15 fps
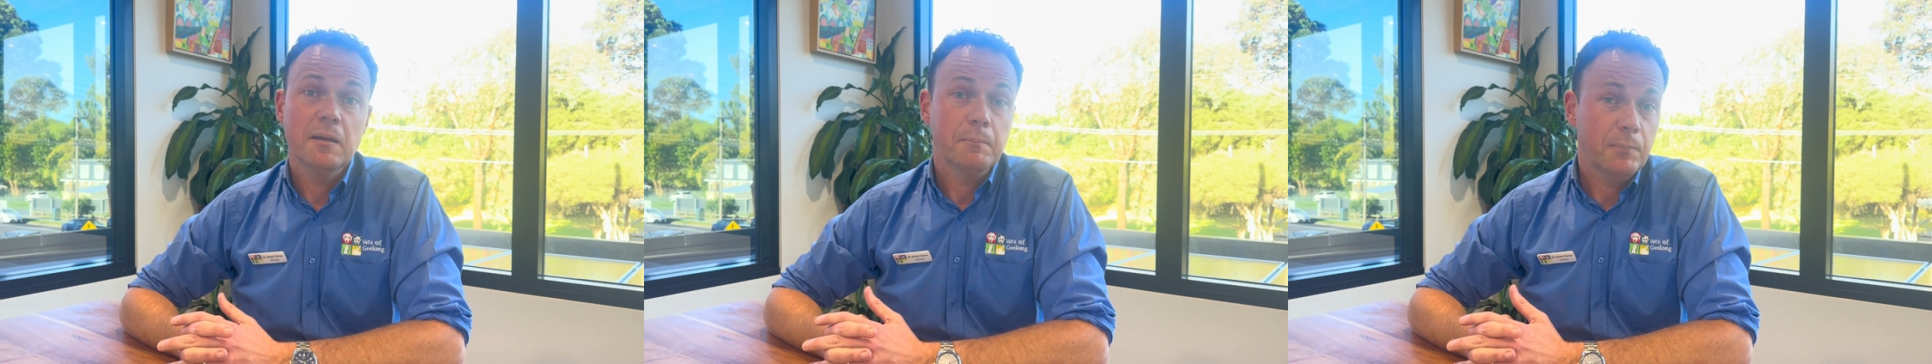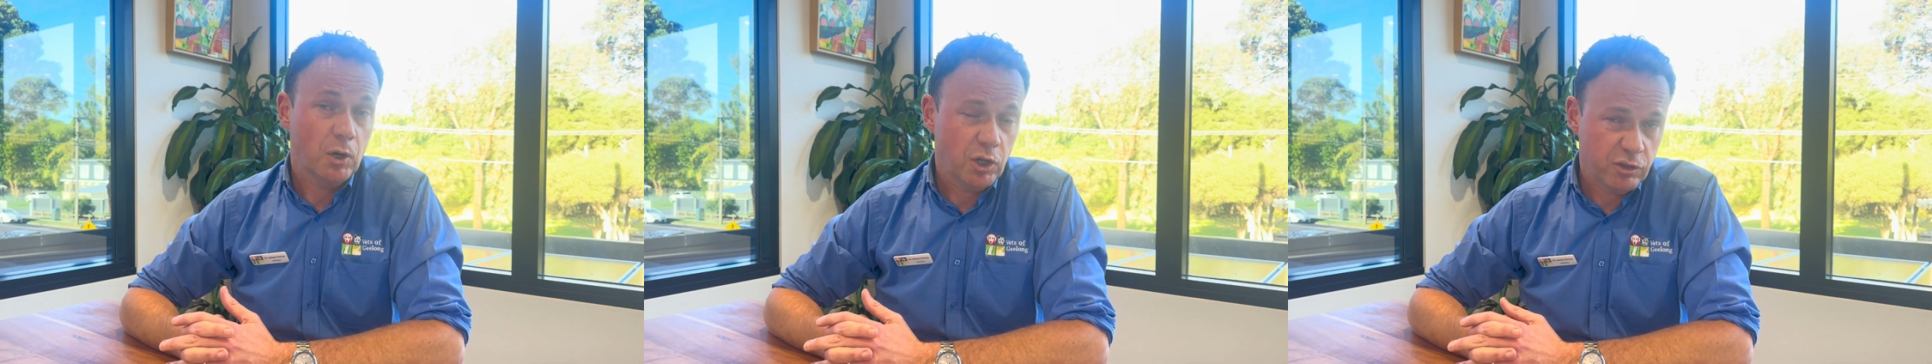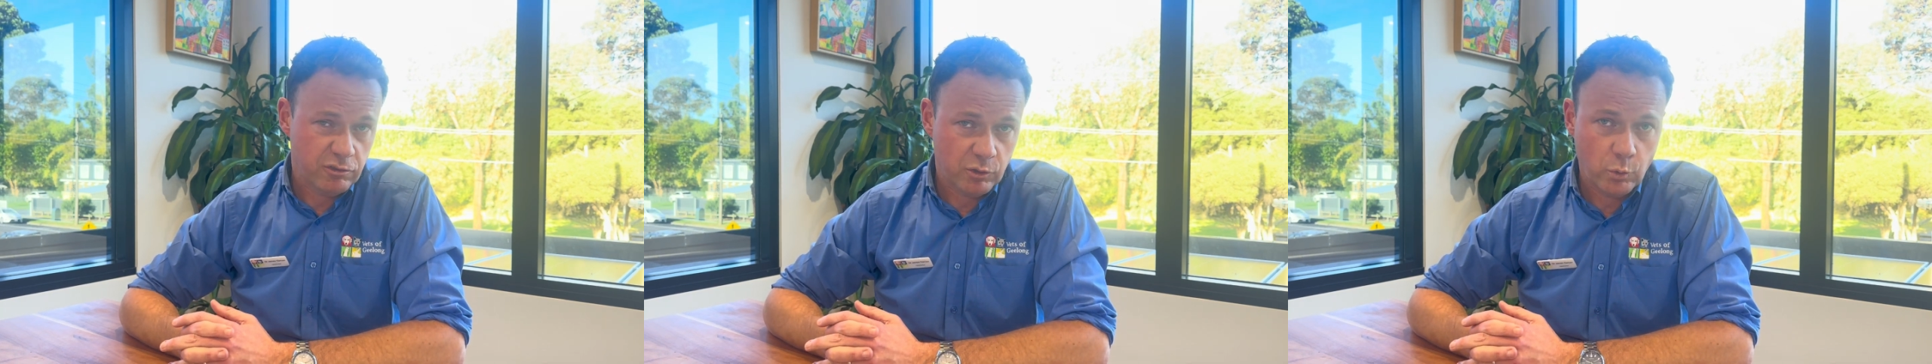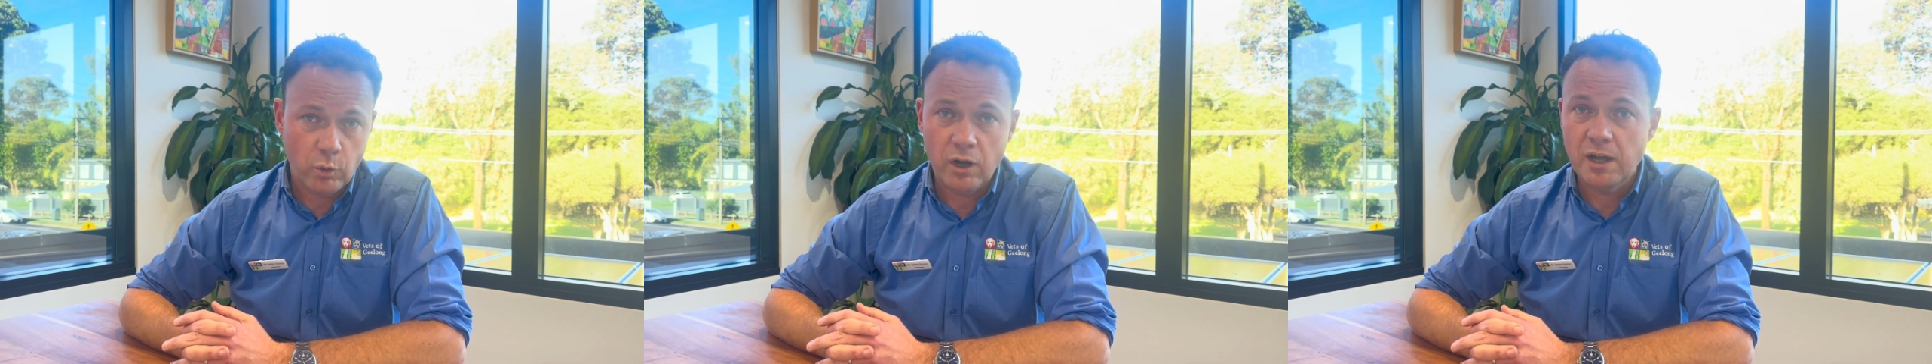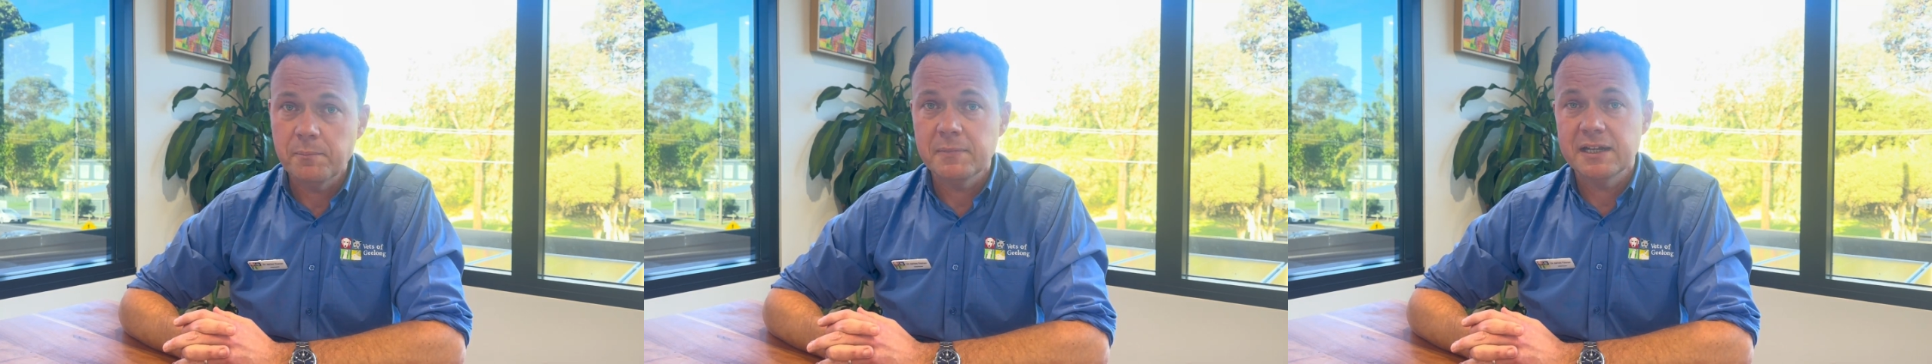Both
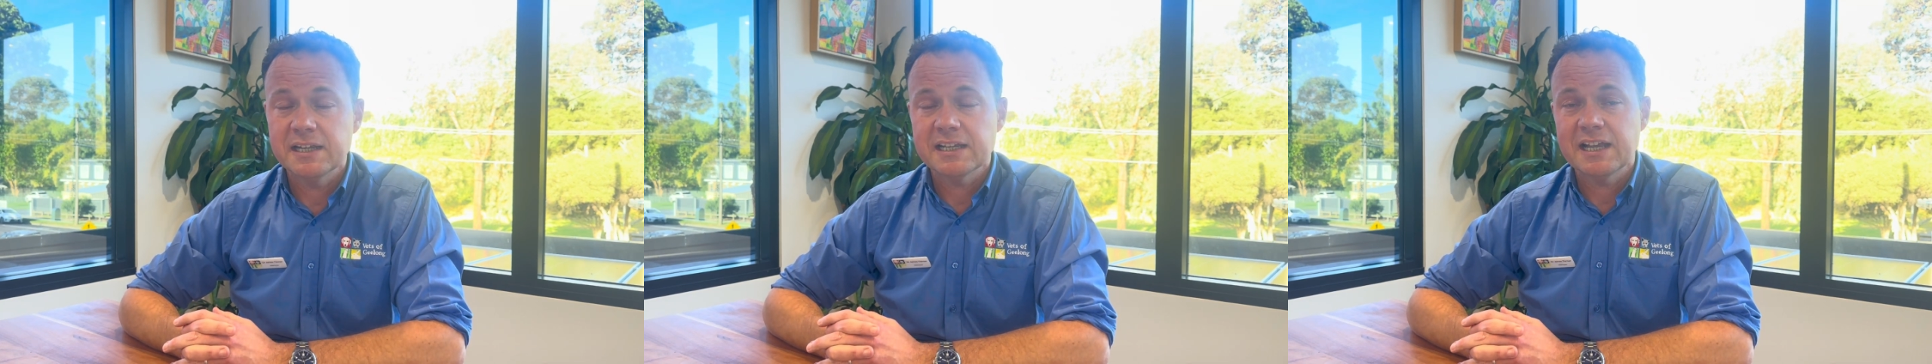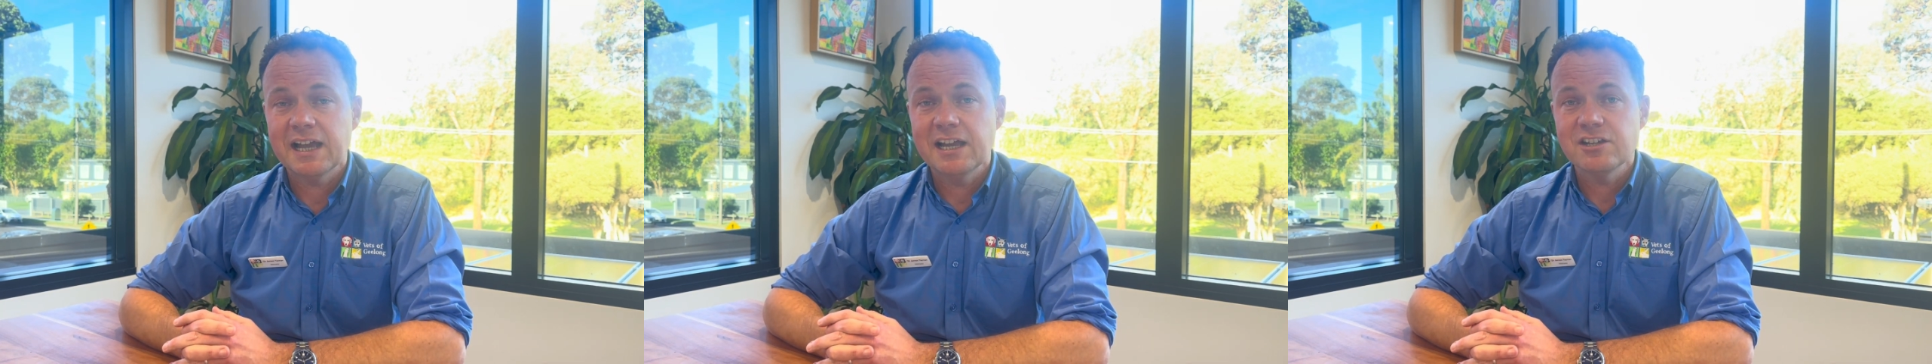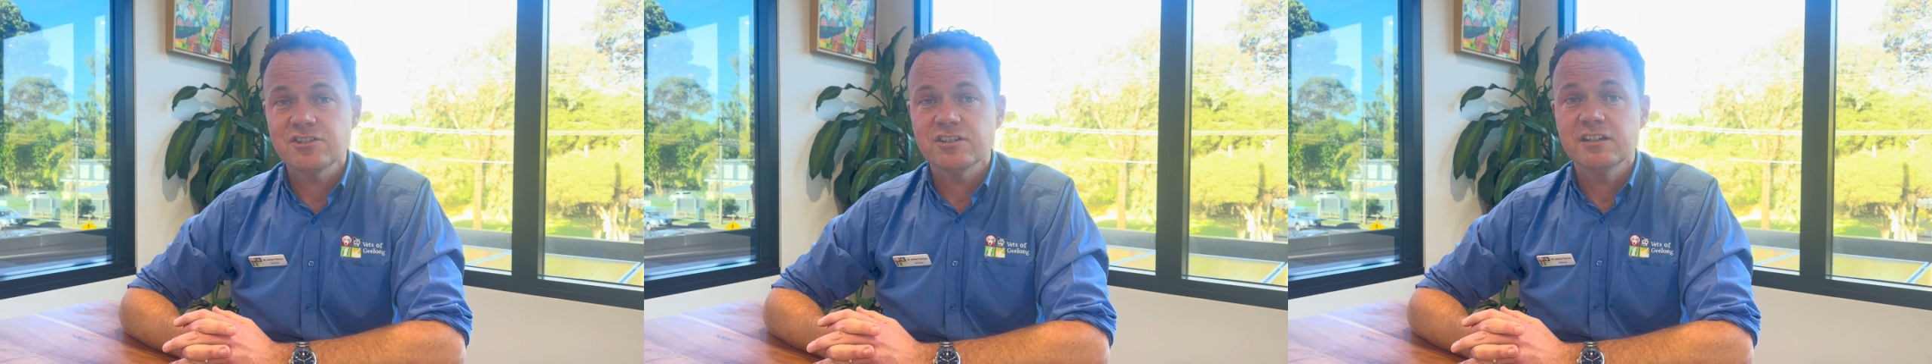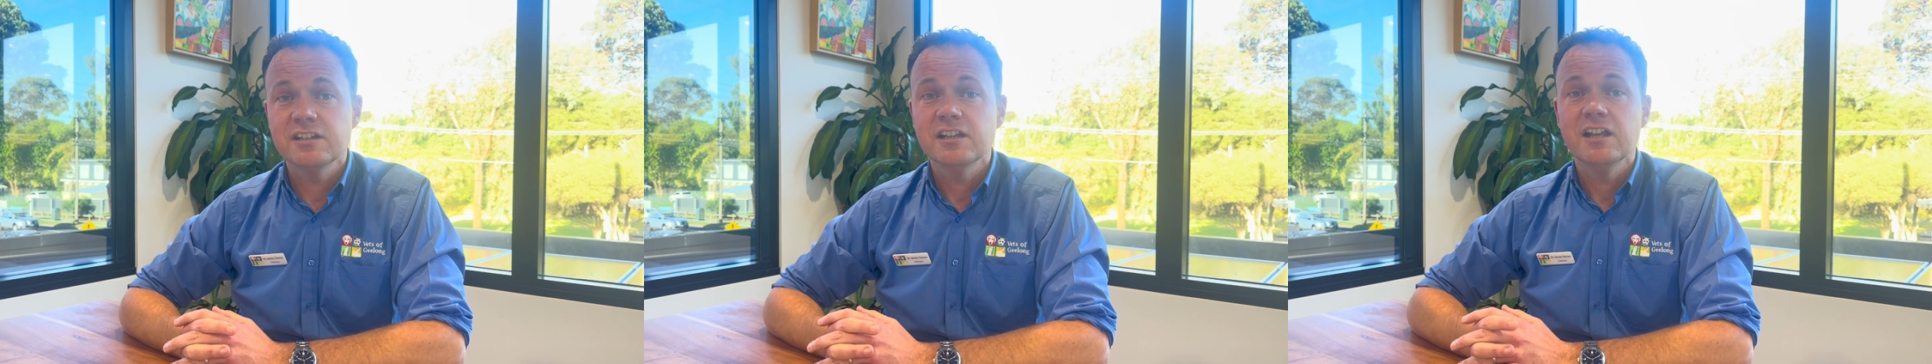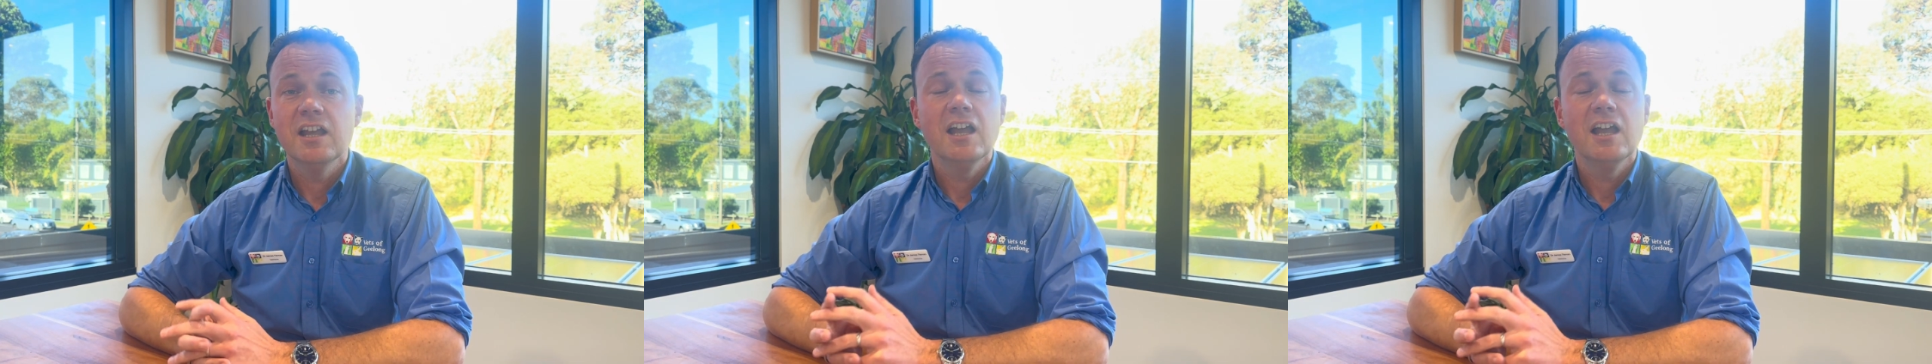require medication,